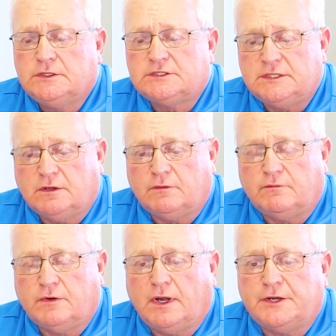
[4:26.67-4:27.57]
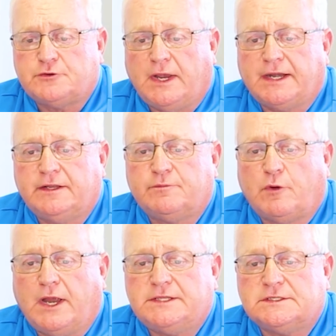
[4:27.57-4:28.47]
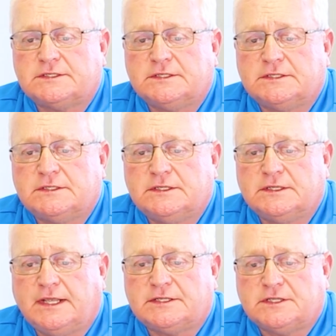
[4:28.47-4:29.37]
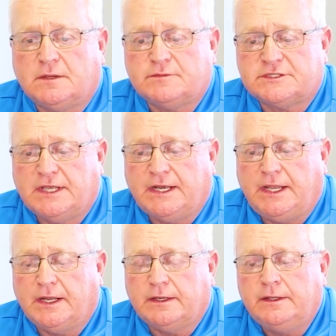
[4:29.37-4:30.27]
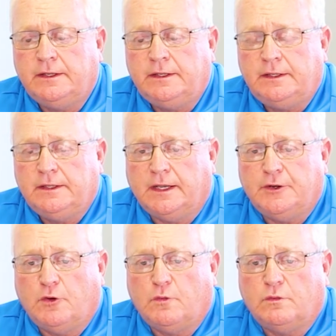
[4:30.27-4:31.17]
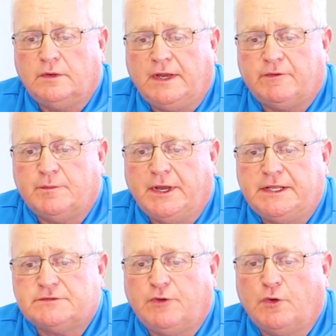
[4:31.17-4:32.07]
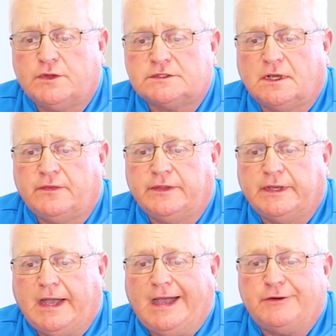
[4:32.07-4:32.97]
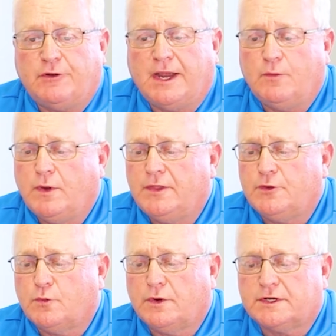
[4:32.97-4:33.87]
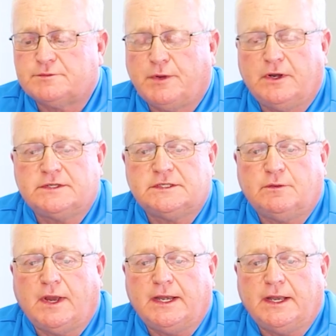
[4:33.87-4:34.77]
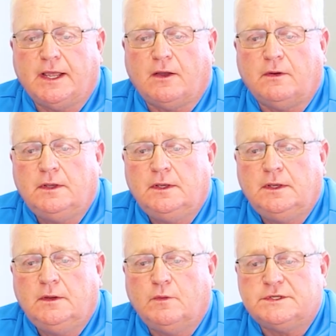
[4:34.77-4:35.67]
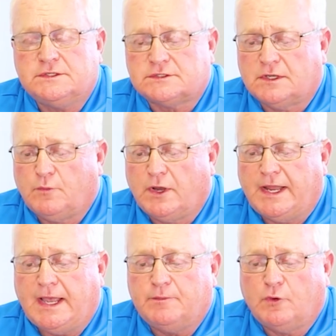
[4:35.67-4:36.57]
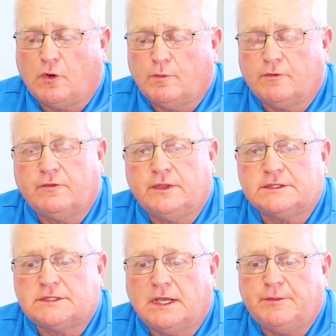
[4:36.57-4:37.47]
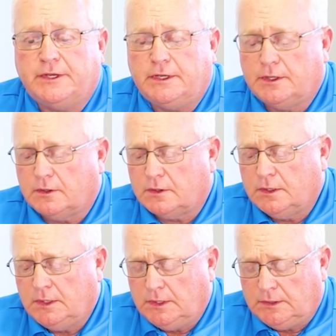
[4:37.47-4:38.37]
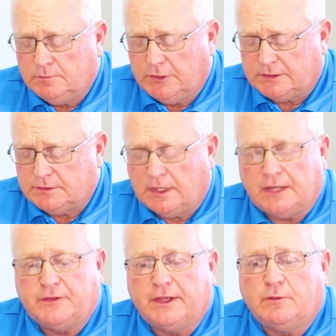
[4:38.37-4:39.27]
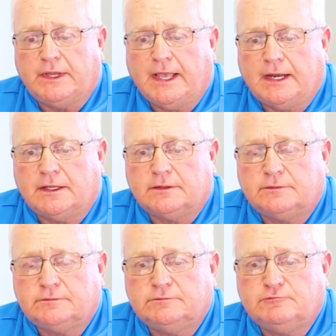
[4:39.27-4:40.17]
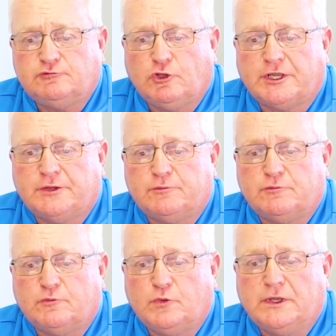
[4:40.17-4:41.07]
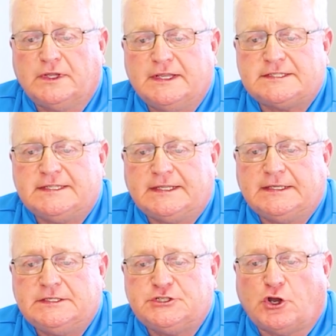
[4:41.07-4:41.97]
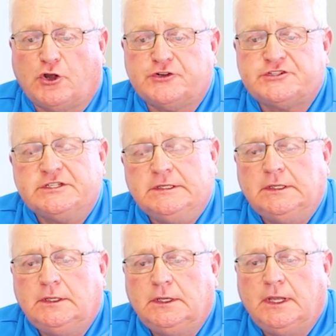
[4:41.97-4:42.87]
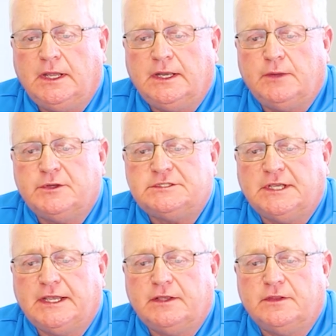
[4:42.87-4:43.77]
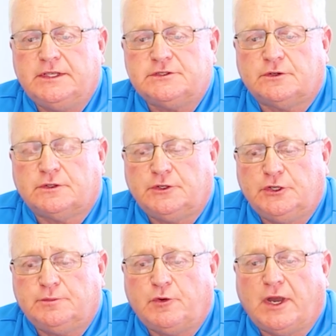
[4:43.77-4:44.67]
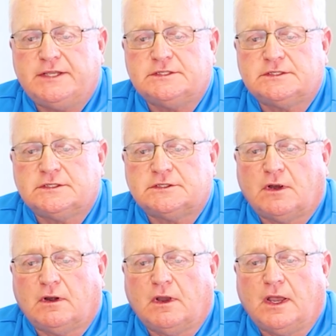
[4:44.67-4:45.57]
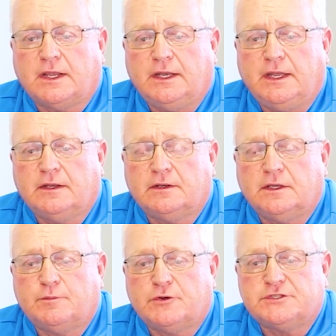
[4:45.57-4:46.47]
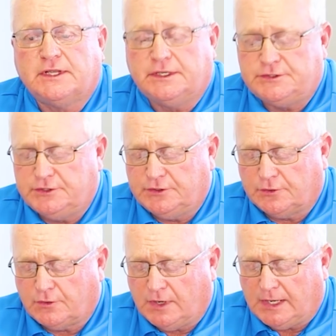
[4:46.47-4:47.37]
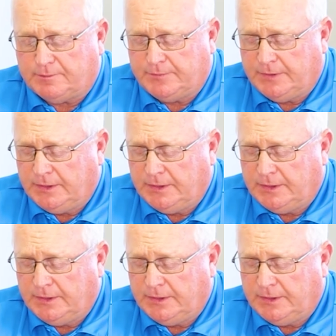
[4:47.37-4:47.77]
Still very attractive prices to get something set in. I know everybody's focused on the hot, dry weather we're experiencing right now, which is somewhat abnormal for this time of year, but I think we gotta look at realistic charts, and they would tell you these are good prices to start locking in a percentage of your crop.